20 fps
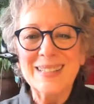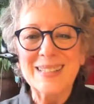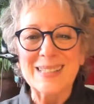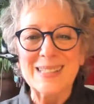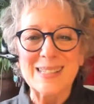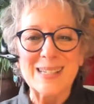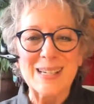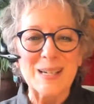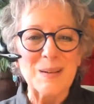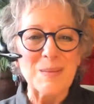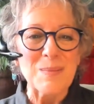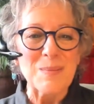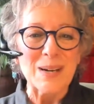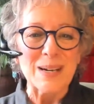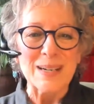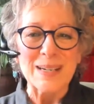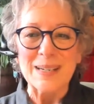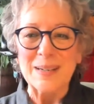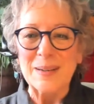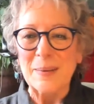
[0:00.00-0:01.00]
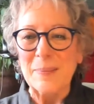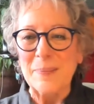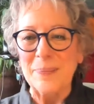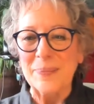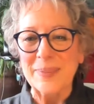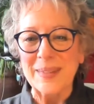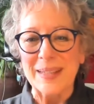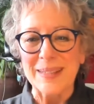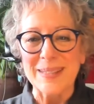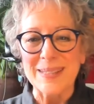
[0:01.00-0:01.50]
the team um,
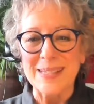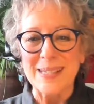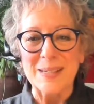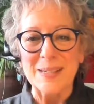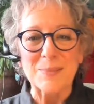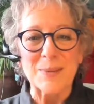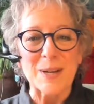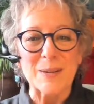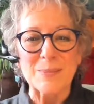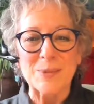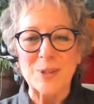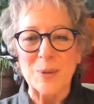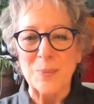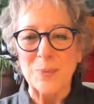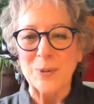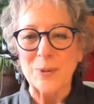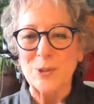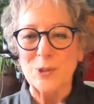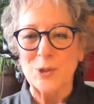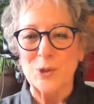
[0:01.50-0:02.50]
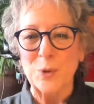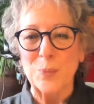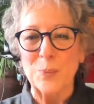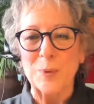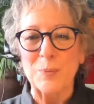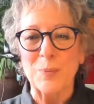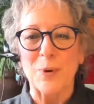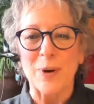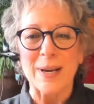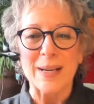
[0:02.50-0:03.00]
and the team comes up with a
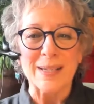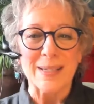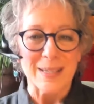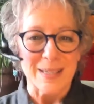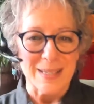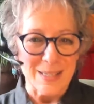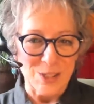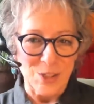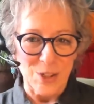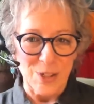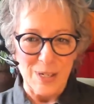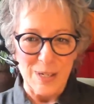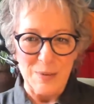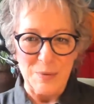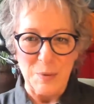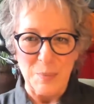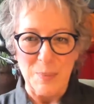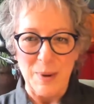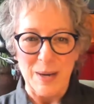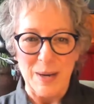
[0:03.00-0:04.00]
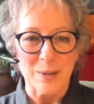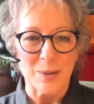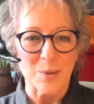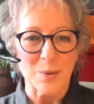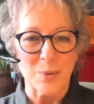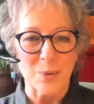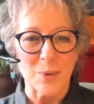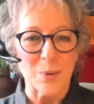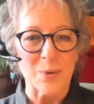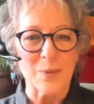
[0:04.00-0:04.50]
stupid brand initiative about
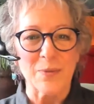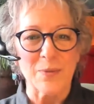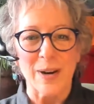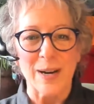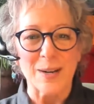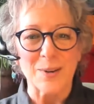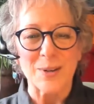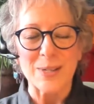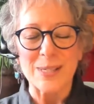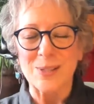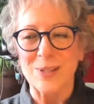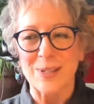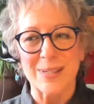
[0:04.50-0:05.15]
coronavirus,